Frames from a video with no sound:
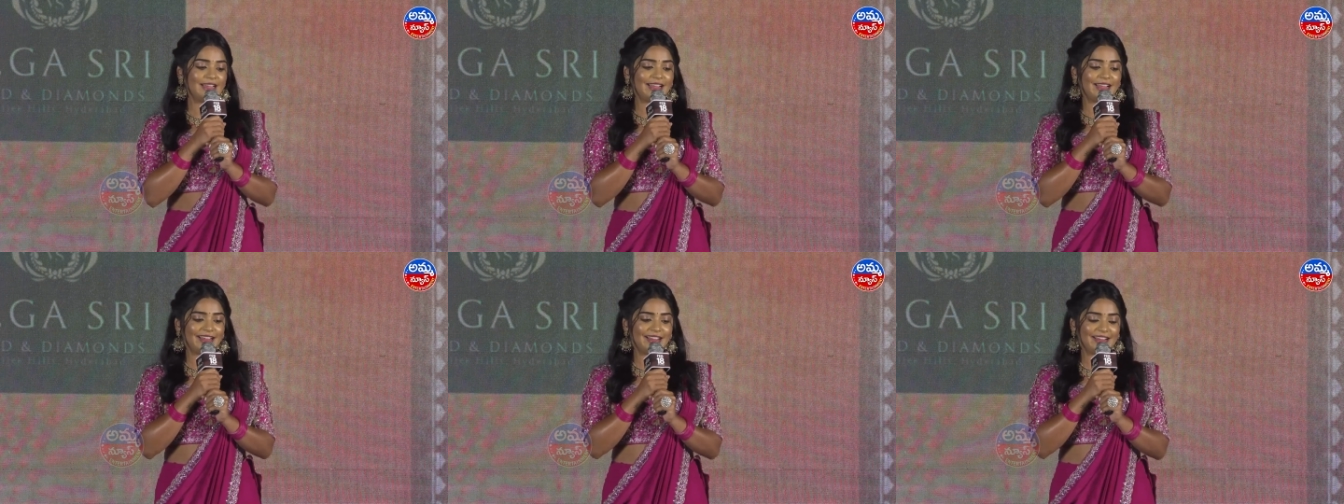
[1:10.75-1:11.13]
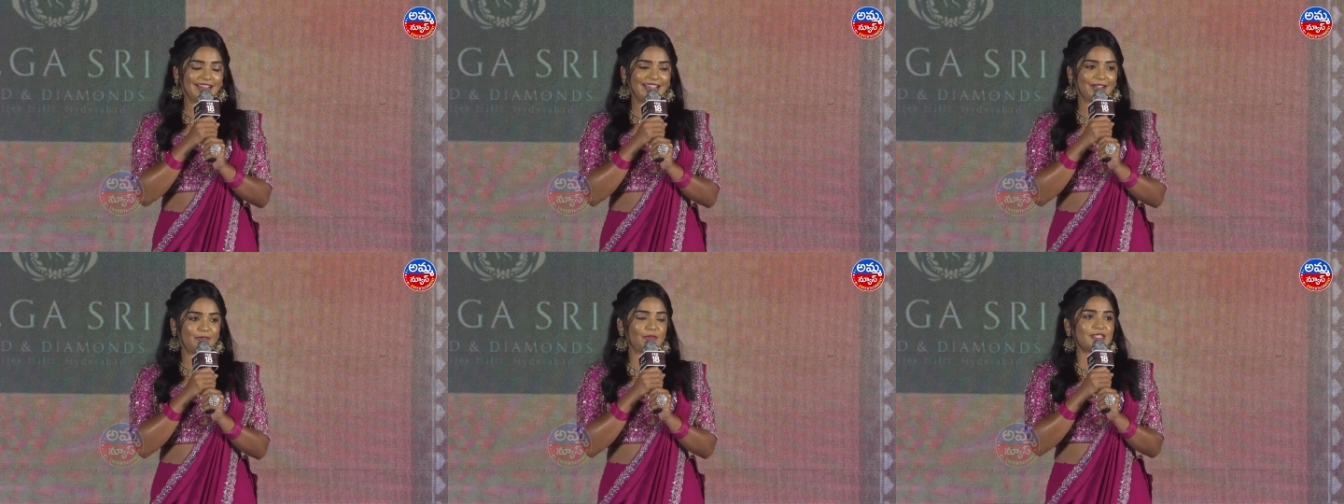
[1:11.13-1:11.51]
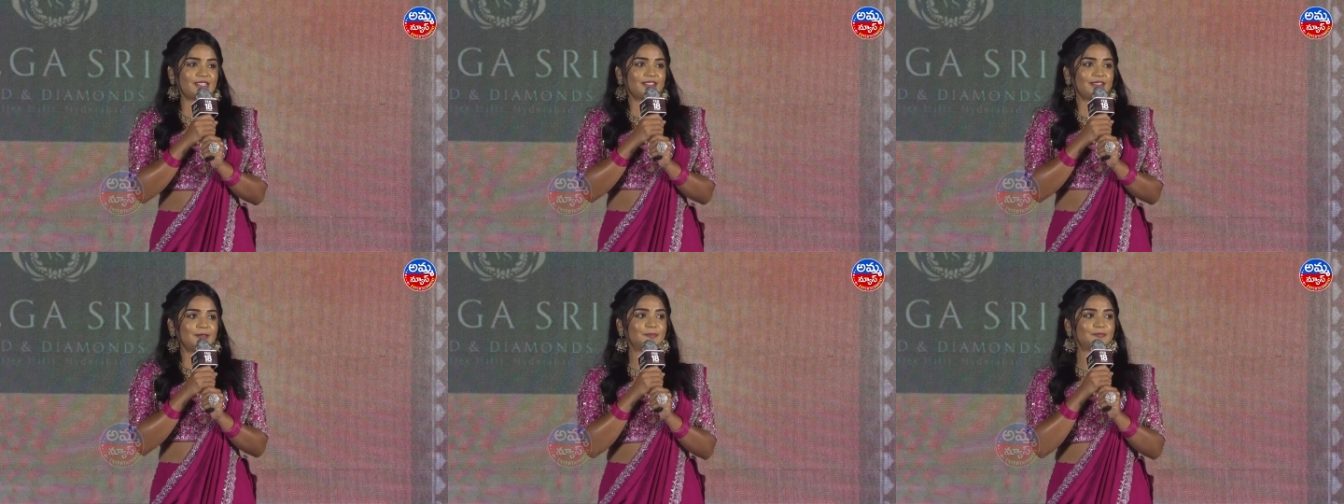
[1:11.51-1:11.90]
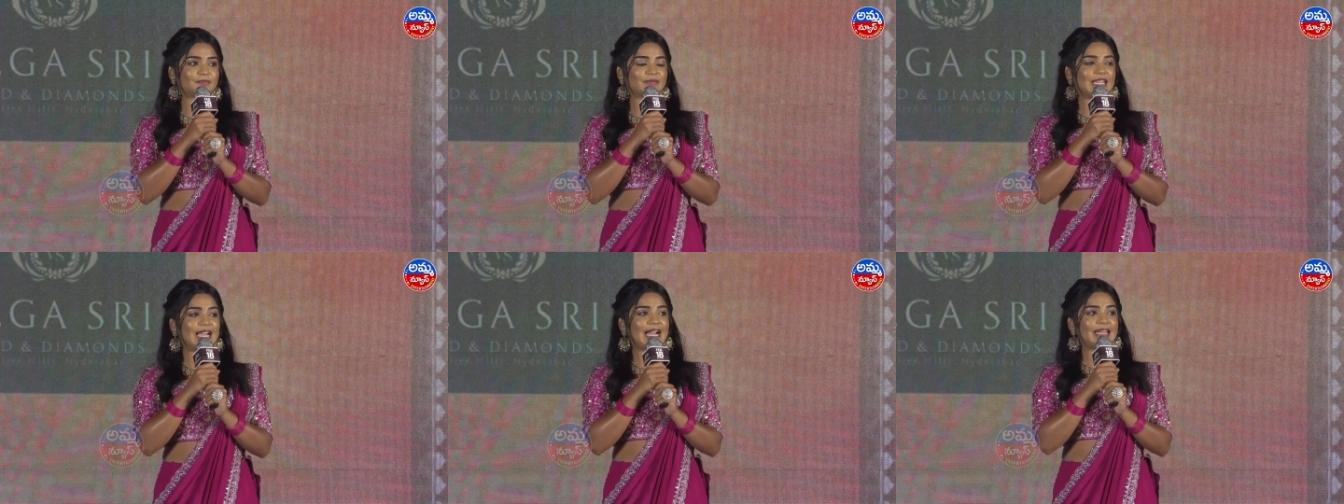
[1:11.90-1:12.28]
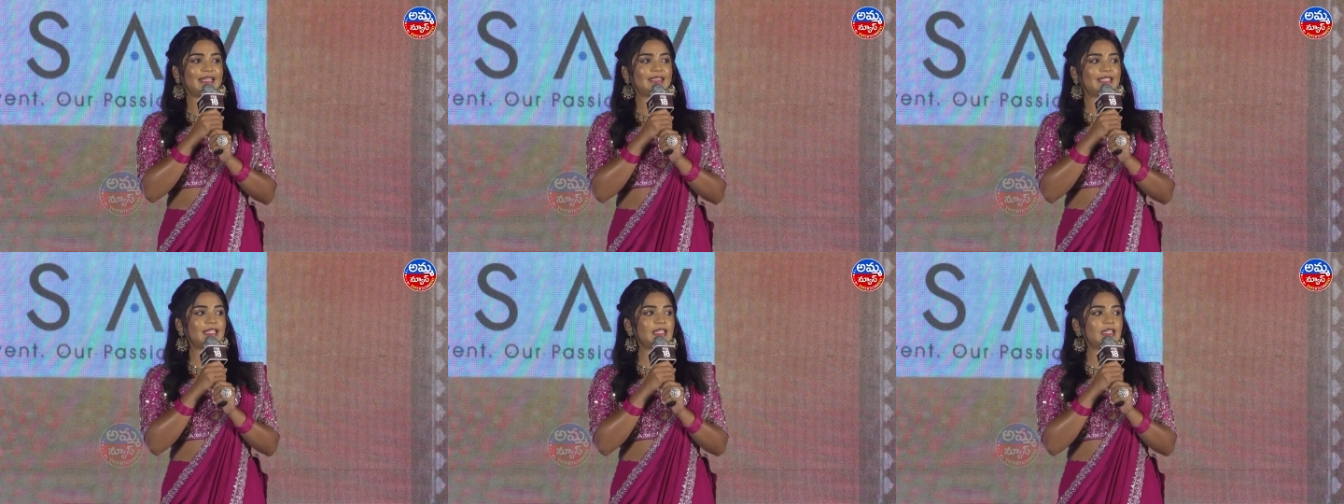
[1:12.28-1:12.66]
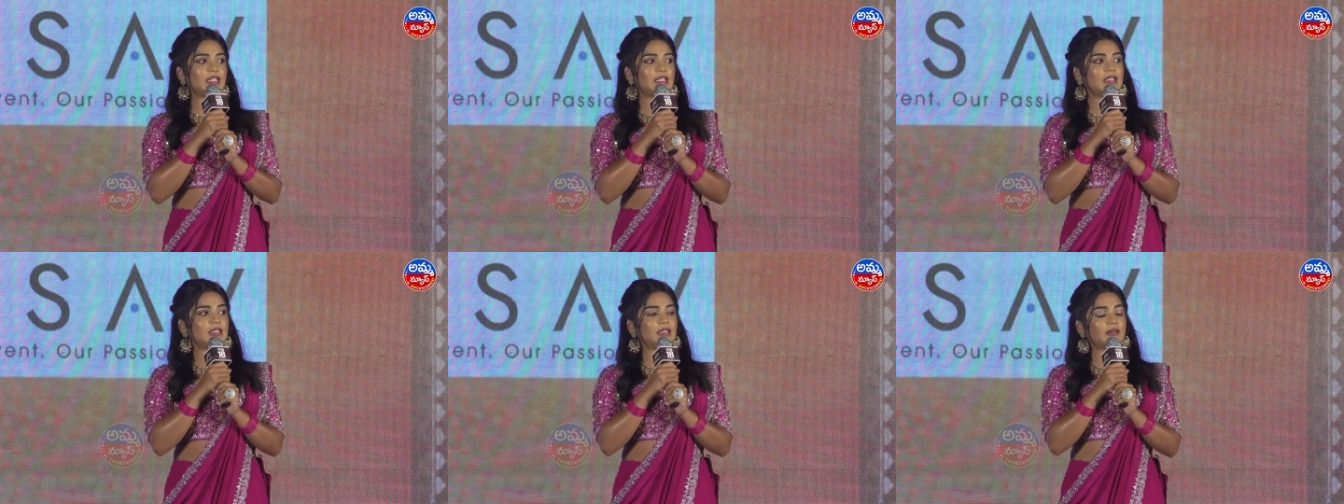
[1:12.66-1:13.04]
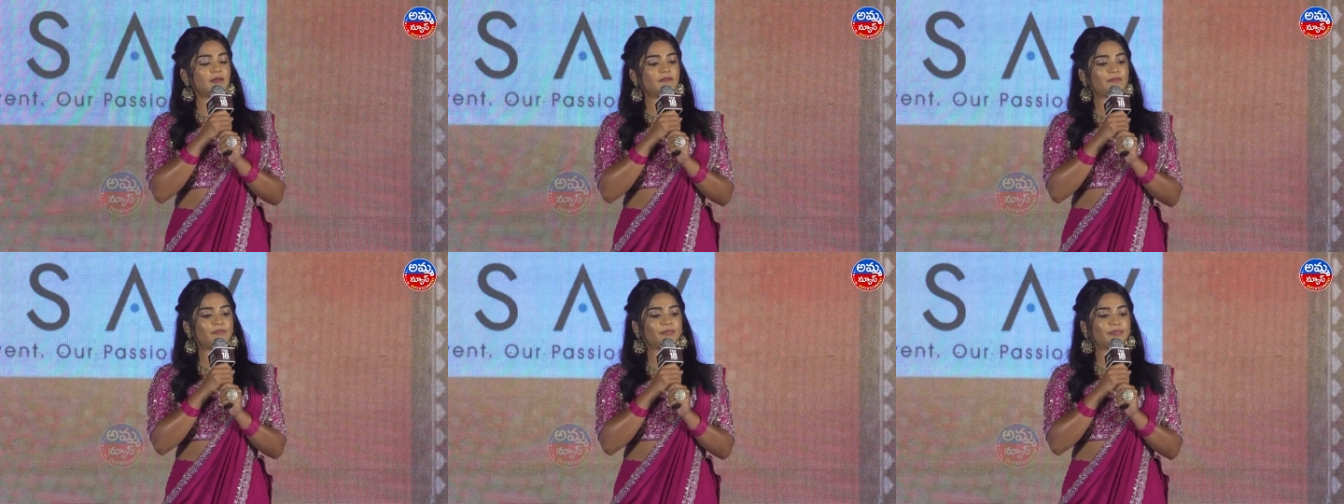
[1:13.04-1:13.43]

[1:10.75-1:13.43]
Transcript: Uh, it was a, I think, uh,